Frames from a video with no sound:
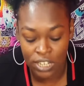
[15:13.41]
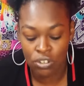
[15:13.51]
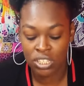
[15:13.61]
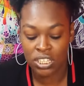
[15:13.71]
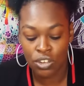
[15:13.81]
They're
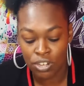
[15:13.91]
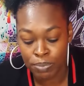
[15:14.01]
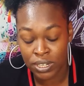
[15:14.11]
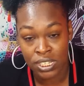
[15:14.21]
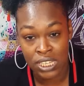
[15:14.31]
going to continue to
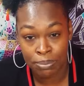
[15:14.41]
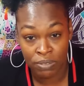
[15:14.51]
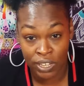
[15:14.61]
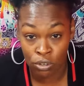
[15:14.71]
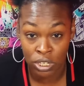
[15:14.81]
be
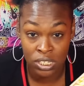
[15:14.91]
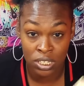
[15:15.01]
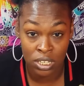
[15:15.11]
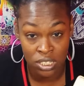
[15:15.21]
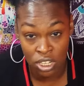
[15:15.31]
deceptive. They're going
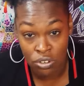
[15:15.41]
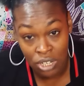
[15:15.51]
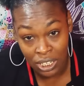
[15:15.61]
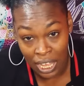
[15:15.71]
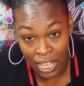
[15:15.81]
to continue
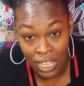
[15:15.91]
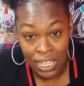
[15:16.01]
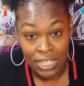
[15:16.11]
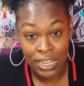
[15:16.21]
to lie.